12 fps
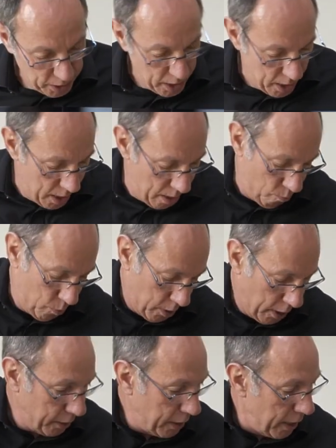there, we
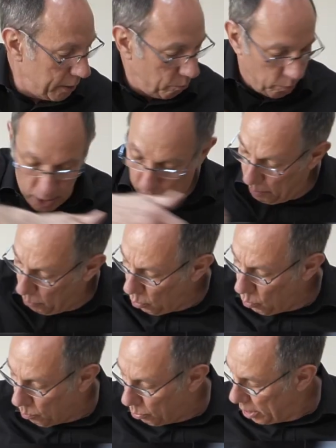like that.
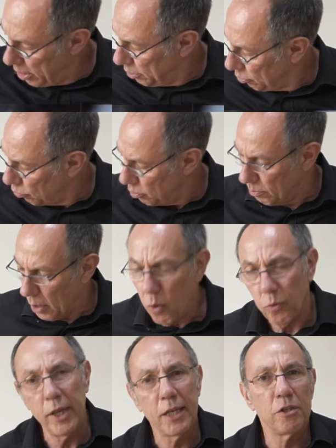Oh, bride, groom,
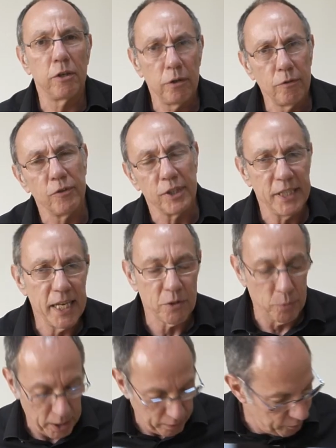oh, that's lovely. Yes,
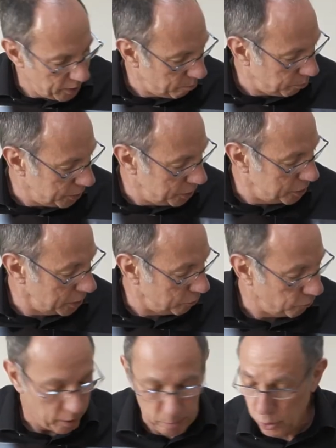we'll have that, please. Thanks
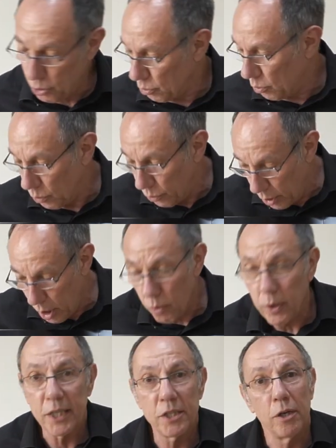very much. Or
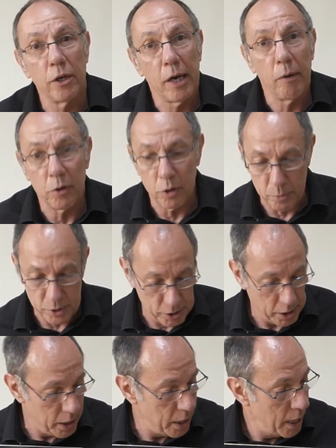no, it's not our cup of
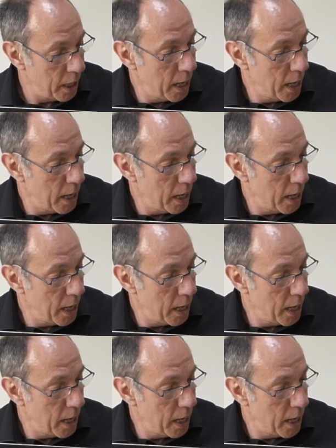tea.